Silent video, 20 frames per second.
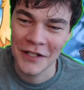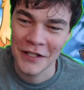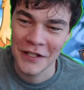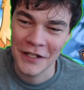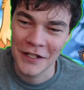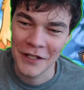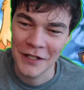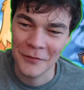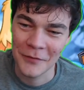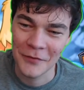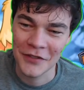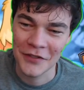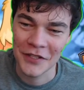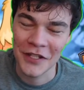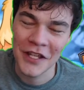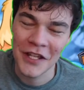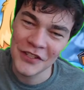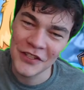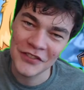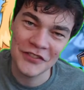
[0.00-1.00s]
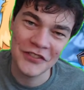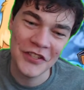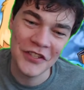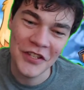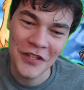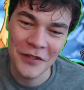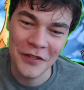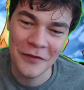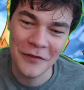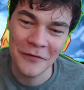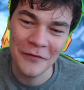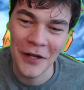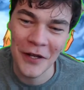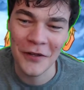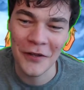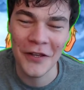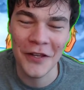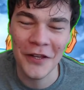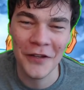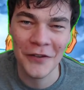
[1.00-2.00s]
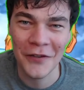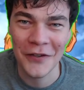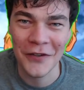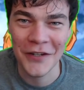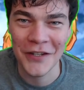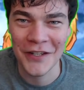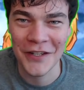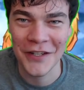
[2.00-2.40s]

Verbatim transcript: and i was like hey steve how the hell are you